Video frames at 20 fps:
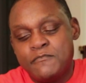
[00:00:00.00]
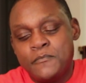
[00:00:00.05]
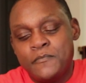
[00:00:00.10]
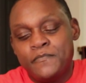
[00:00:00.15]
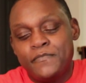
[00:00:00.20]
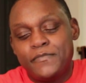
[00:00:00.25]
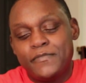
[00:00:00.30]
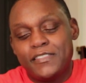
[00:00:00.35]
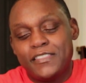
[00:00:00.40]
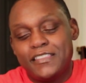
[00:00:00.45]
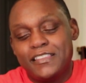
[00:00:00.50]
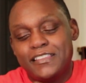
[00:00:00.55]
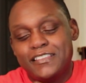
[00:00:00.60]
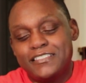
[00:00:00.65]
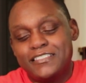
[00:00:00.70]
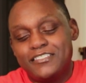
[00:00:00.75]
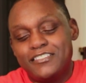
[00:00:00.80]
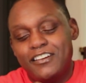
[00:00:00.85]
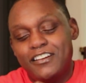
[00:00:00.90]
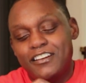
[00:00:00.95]
$20.
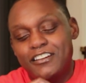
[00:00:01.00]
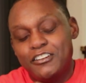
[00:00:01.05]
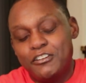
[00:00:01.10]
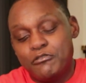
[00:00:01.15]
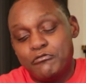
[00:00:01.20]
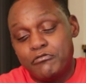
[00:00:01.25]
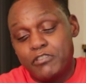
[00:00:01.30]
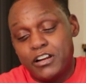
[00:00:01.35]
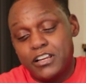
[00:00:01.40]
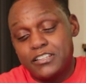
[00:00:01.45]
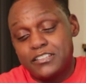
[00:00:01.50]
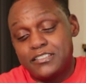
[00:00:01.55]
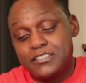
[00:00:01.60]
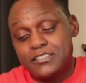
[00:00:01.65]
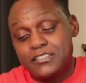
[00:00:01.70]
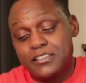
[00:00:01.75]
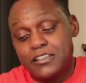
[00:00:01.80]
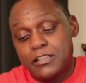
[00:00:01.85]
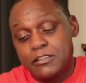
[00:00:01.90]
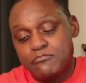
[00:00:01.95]
Started a little
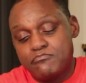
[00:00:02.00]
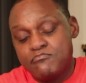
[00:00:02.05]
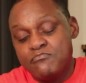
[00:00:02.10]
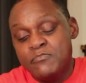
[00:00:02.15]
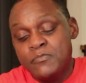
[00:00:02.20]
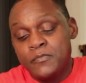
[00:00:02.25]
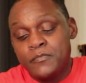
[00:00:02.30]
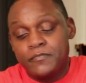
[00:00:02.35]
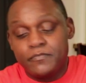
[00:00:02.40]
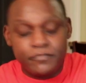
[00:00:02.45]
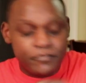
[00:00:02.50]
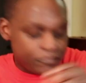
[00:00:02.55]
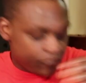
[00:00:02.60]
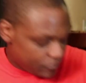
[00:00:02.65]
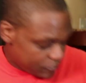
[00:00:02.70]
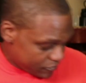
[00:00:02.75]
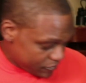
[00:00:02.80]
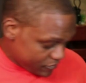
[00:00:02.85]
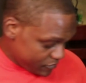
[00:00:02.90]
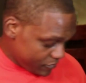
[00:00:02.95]
ruckus,
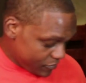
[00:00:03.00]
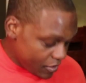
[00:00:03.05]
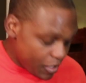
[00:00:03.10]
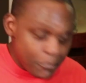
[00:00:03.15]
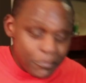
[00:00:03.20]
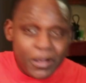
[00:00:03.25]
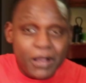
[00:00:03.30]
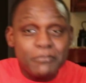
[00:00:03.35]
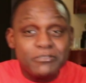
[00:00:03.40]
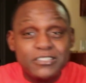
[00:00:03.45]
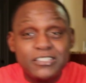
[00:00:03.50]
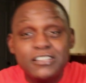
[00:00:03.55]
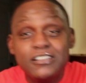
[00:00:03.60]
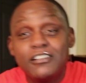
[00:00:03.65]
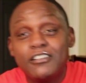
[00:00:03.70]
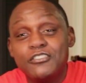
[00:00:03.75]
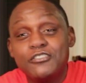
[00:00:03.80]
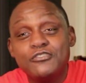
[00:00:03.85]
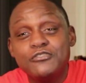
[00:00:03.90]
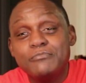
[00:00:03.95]
but I'm
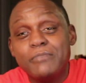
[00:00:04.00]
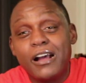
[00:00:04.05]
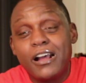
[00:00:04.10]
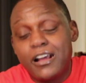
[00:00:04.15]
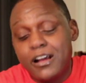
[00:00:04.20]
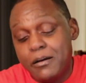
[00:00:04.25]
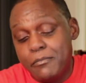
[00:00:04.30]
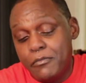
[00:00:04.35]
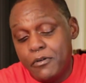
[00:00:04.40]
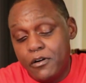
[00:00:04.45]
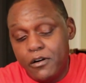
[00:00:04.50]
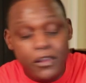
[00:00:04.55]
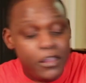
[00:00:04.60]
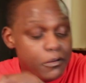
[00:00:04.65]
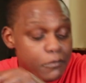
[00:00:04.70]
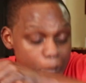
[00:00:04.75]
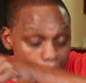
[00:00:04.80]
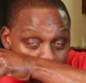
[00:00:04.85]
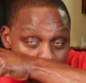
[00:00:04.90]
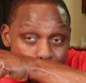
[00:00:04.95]
still gonna use my cutting board.
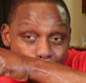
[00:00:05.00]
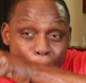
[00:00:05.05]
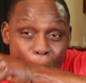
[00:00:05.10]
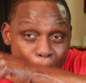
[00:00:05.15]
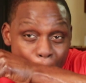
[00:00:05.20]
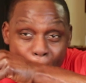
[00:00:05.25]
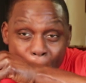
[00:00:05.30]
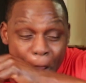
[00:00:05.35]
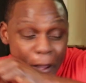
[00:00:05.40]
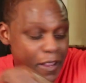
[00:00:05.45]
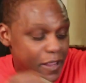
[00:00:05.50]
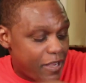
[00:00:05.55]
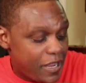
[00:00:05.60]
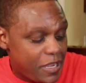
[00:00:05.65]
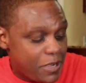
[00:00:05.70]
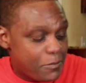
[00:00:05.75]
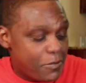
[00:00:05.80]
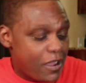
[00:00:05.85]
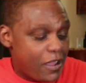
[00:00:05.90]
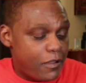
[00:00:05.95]
It
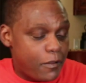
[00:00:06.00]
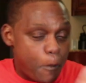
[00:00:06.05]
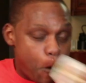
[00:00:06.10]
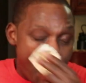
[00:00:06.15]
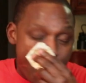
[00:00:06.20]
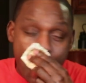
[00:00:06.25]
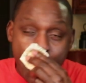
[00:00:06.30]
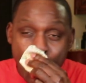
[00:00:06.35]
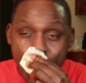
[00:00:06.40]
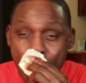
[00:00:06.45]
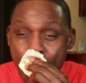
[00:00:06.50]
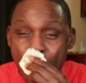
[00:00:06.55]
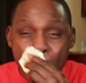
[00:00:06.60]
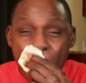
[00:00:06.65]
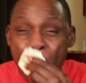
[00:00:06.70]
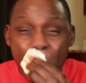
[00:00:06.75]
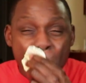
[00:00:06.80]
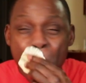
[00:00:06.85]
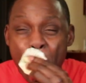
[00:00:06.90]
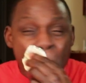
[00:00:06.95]
ain't about
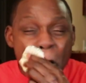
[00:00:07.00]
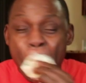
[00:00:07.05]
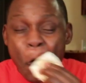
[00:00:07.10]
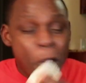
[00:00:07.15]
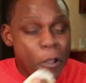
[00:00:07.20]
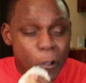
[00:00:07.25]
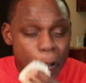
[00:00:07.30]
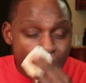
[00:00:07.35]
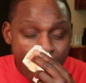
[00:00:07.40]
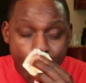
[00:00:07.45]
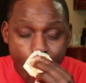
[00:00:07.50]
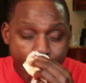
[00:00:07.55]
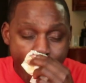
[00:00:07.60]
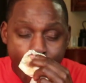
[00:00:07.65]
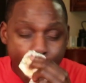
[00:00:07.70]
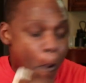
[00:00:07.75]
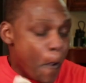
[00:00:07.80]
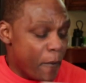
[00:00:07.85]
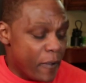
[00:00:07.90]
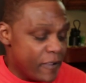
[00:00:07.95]

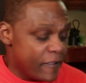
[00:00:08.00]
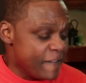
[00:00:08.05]
it